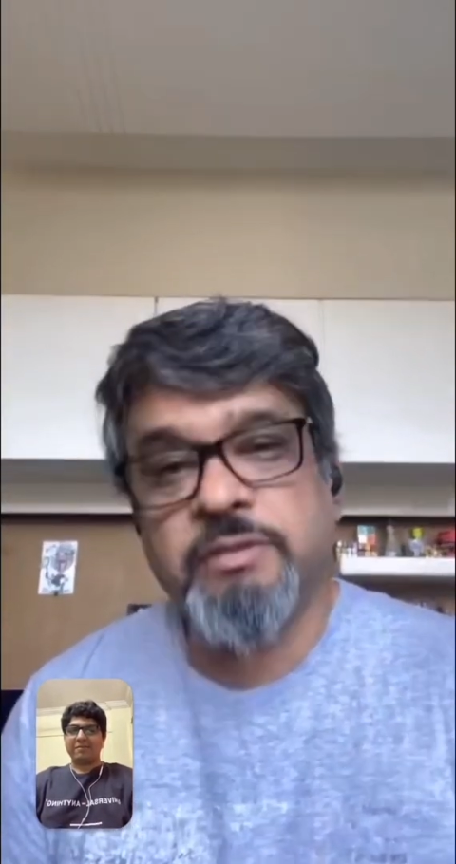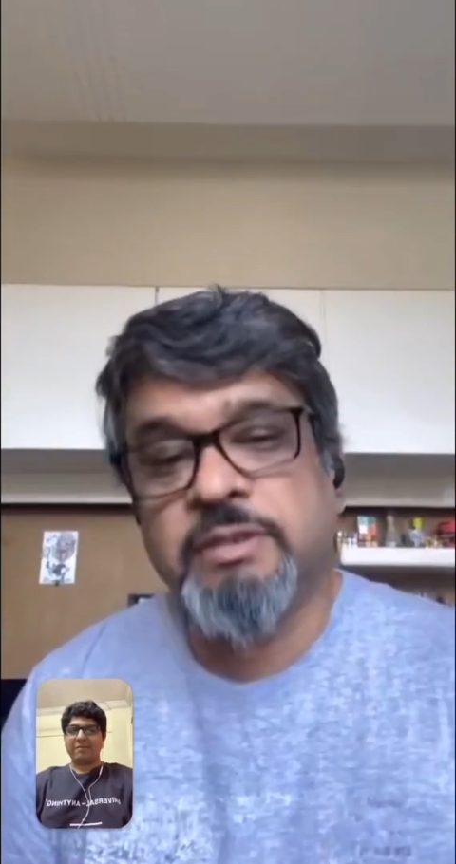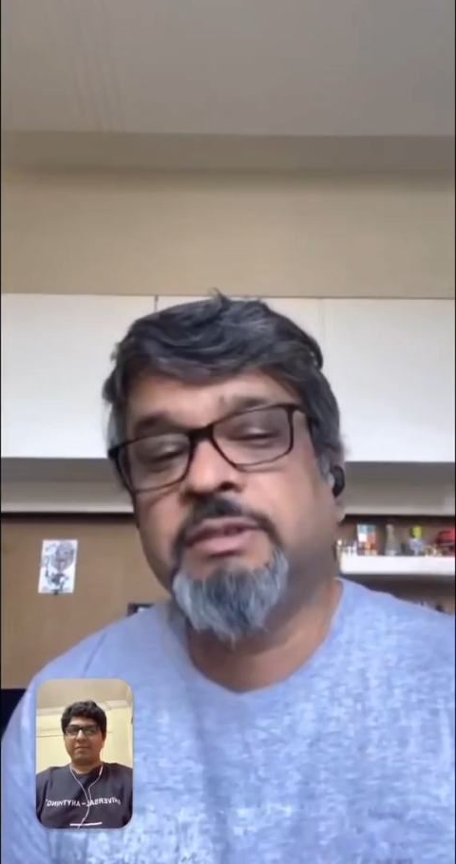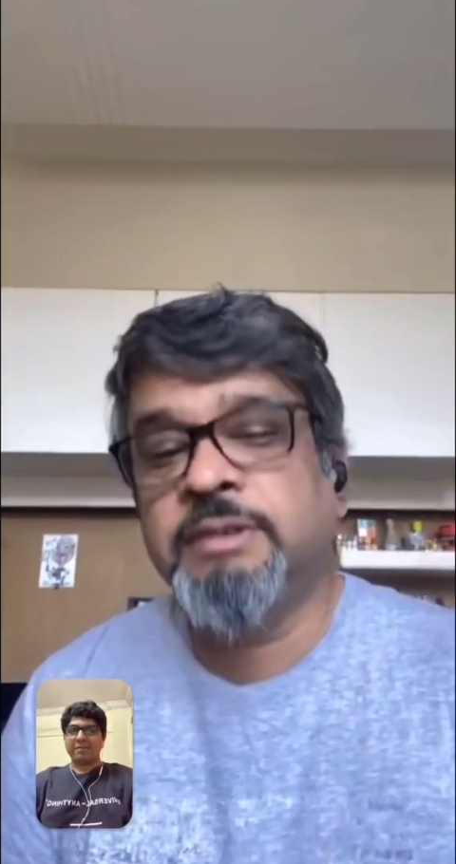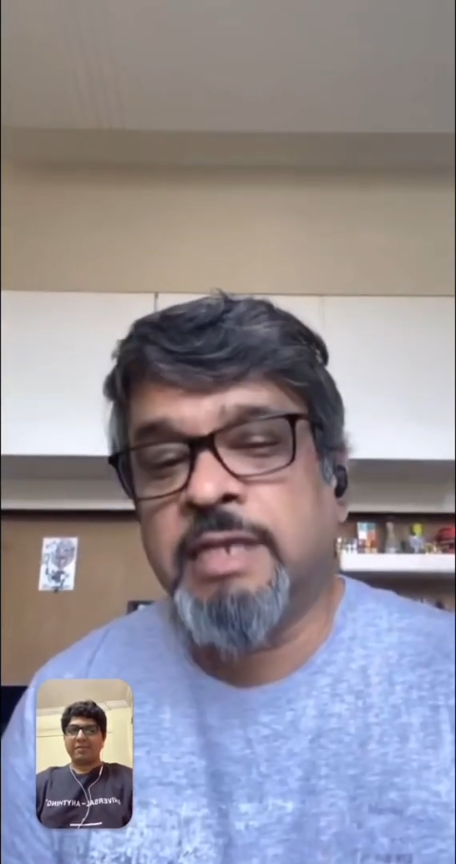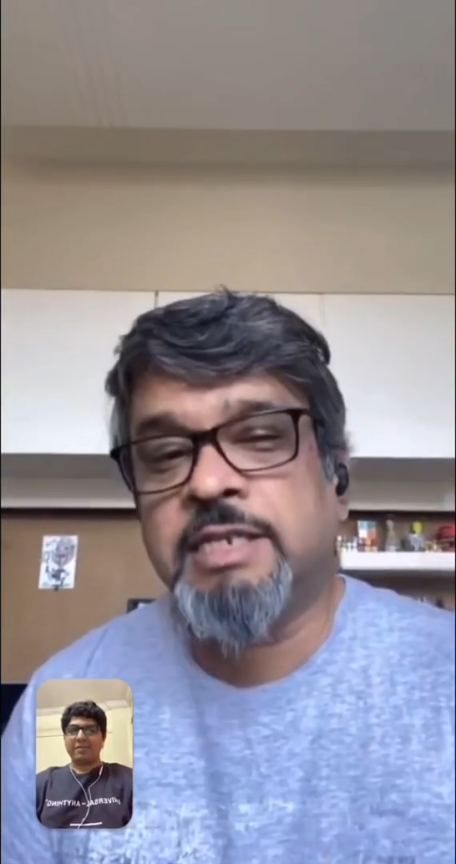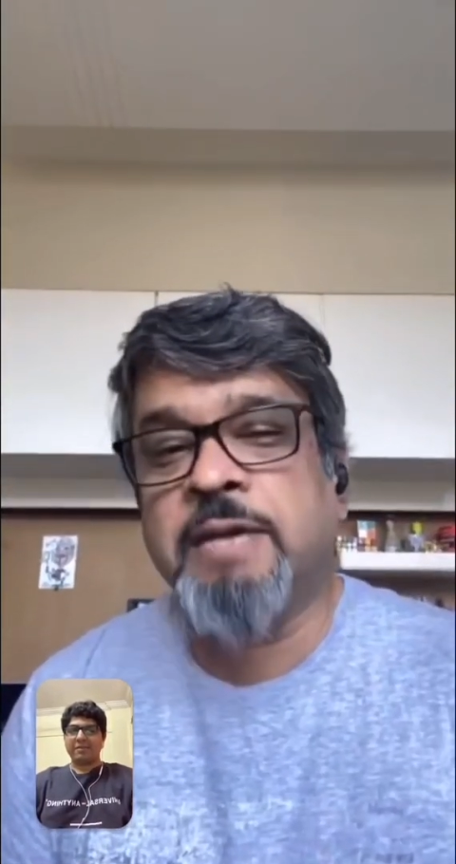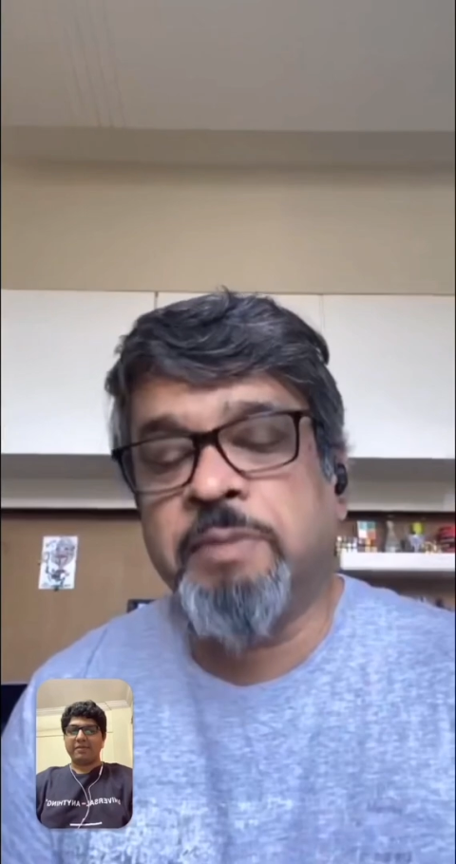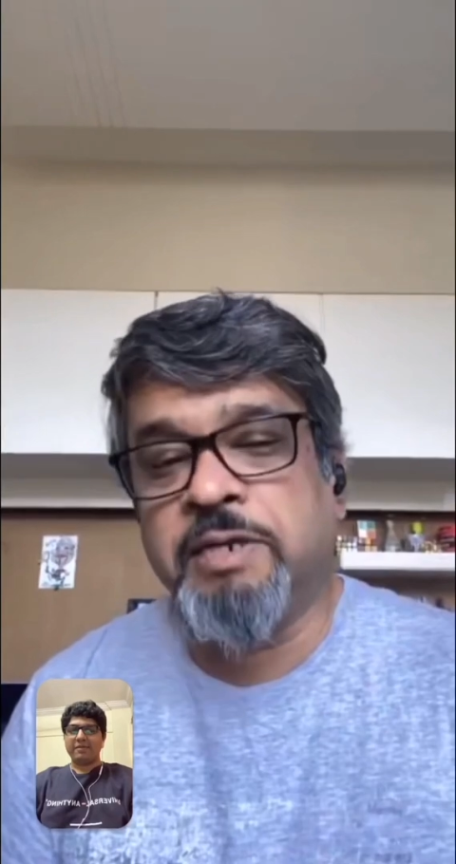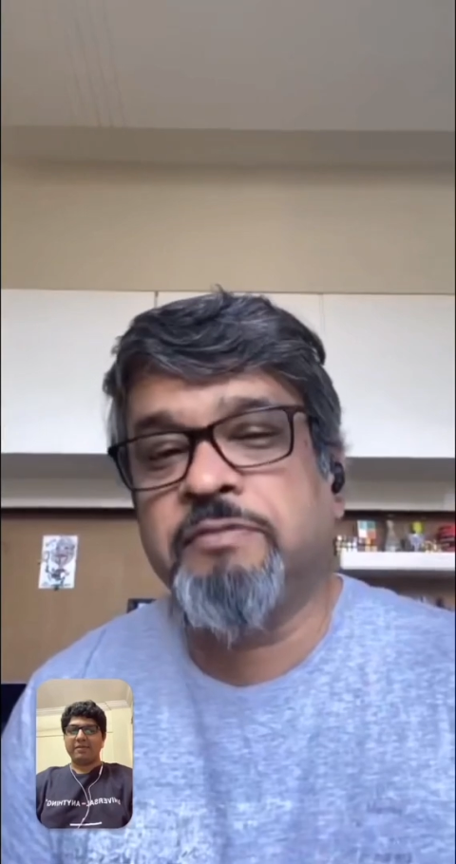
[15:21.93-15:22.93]
So
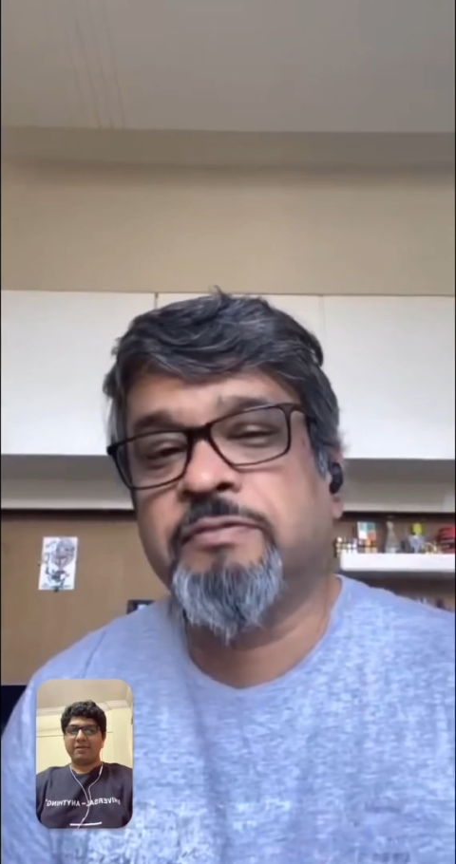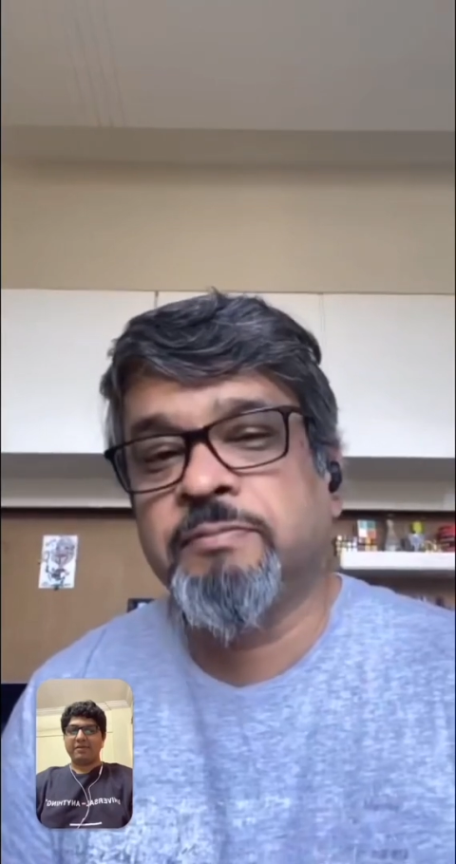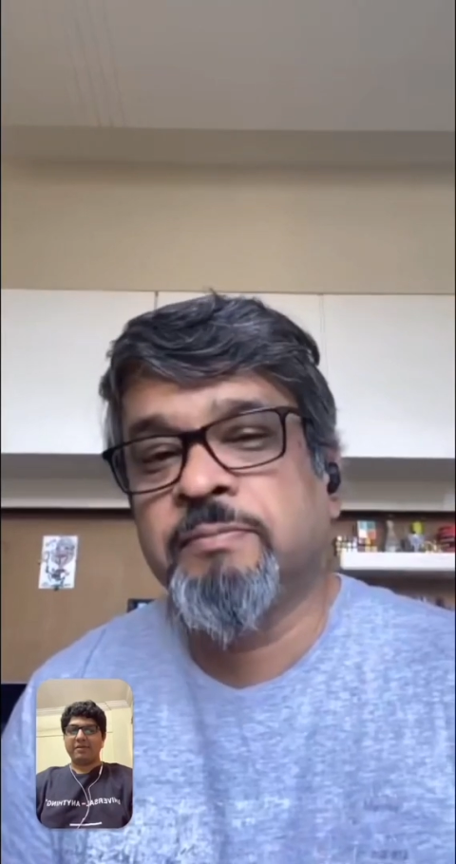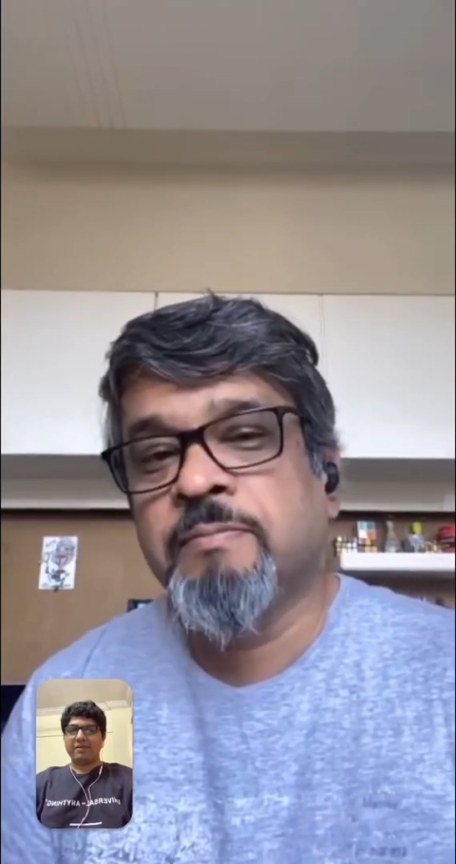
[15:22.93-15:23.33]
best